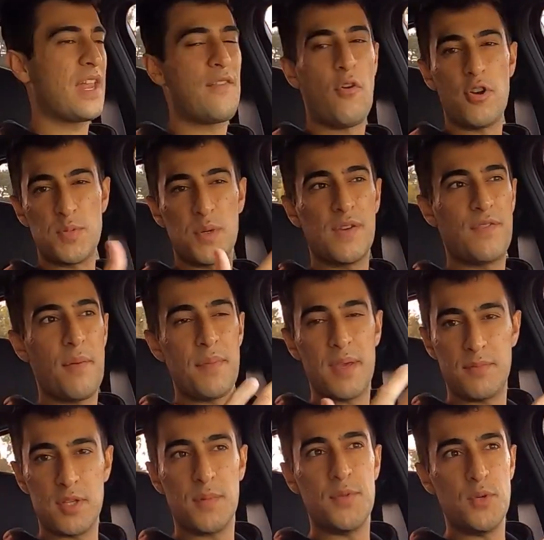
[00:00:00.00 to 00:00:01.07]
And I've always believed that
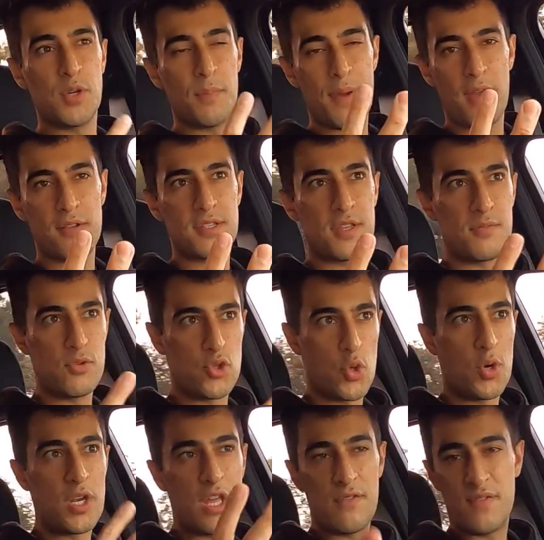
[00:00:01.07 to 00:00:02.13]
BMW, compared to the
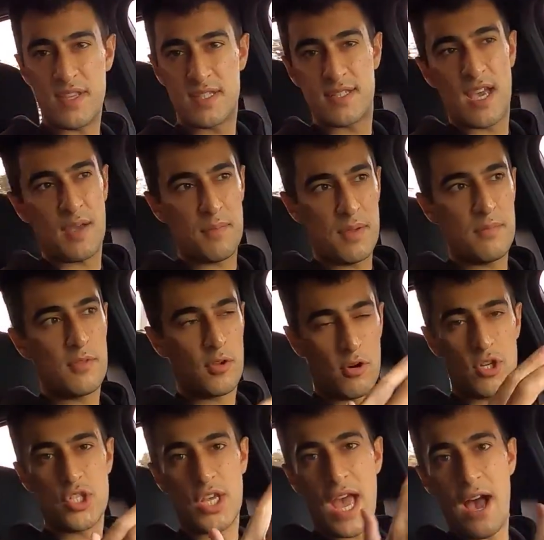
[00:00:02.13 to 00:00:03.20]
majority of its segment,
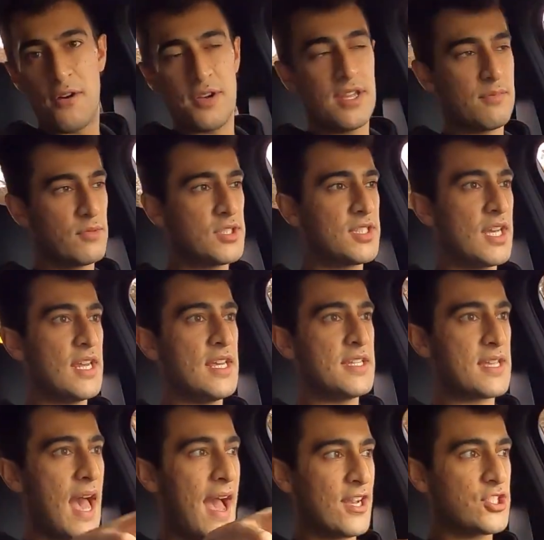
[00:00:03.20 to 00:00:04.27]
largely Audi and
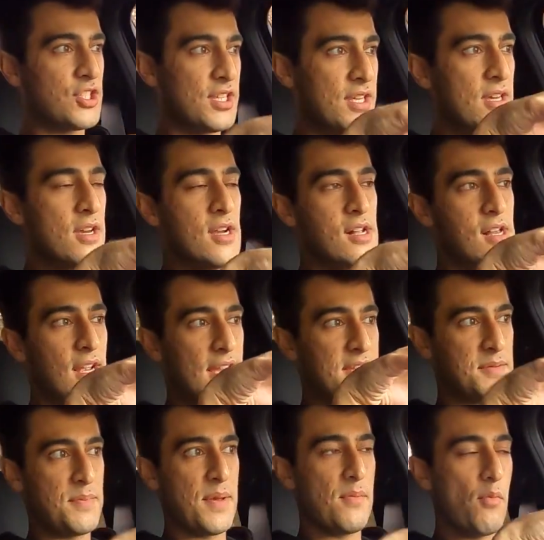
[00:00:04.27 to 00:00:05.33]
Mercedes, actually
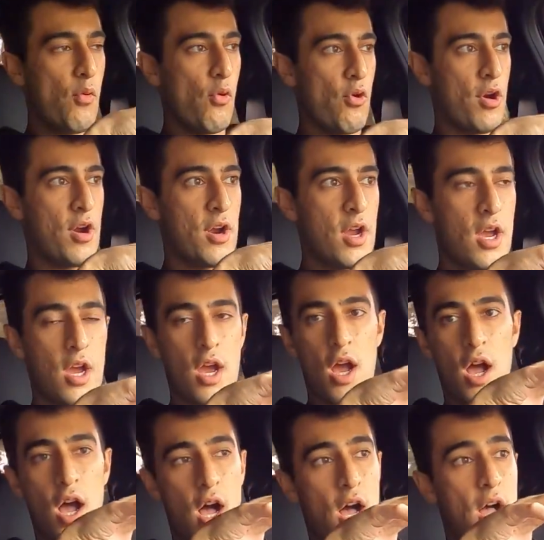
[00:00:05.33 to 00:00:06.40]
is a bit more
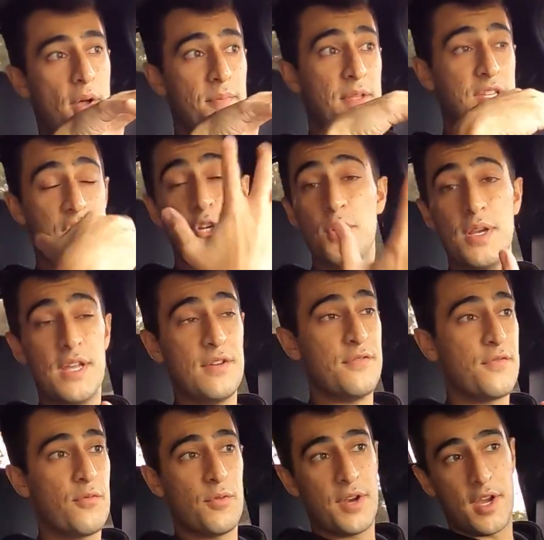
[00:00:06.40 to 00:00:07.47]

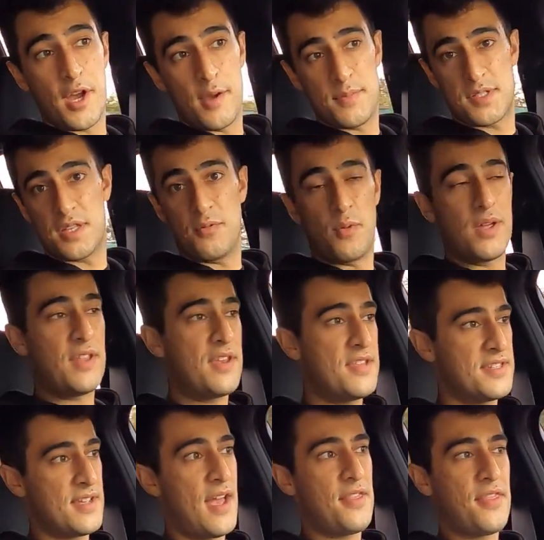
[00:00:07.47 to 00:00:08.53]
intuitive when it comes to the way they
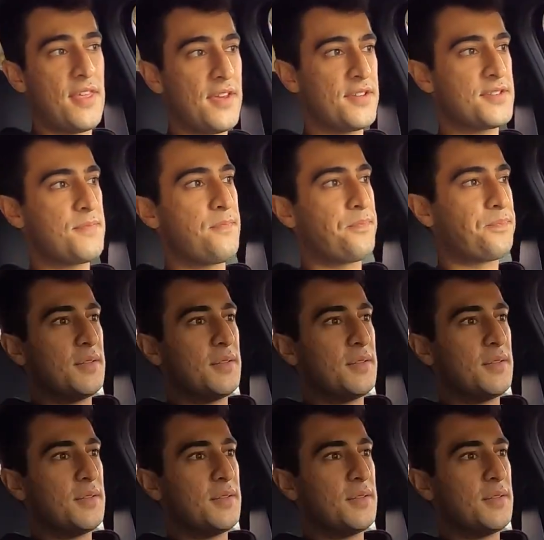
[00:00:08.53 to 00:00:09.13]
design things.